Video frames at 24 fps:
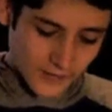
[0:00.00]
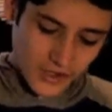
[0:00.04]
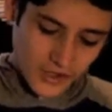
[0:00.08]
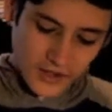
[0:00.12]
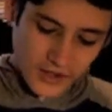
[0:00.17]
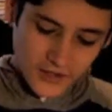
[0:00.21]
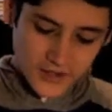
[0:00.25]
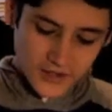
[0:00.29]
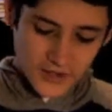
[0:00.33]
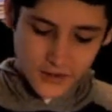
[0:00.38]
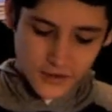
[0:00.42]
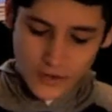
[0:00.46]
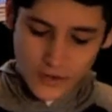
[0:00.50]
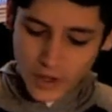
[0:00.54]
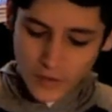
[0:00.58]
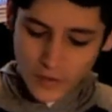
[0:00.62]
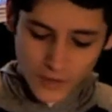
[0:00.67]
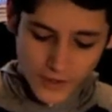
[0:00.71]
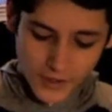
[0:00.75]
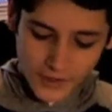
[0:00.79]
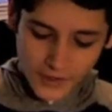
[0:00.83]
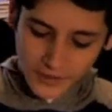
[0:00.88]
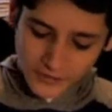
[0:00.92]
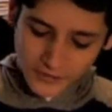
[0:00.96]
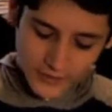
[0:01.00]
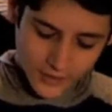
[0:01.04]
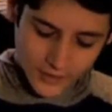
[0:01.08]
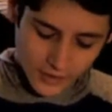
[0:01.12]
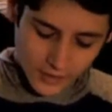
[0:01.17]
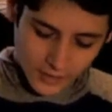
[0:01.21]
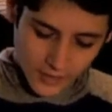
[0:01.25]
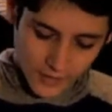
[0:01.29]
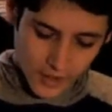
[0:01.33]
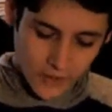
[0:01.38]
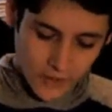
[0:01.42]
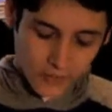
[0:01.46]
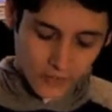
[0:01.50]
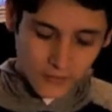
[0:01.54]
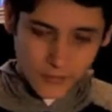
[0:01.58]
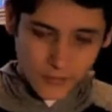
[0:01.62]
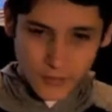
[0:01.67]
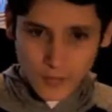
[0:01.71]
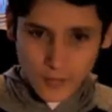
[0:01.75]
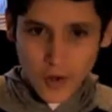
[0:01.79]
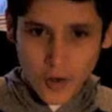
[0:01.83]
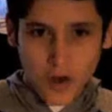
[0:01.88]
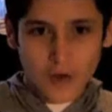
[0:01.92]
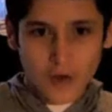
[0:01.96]
he doesn't know anything about
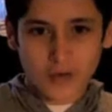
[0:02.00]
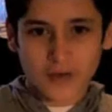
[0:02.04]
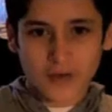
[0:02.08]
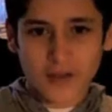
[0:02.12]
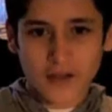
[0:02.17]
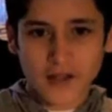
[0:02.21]
Mapone.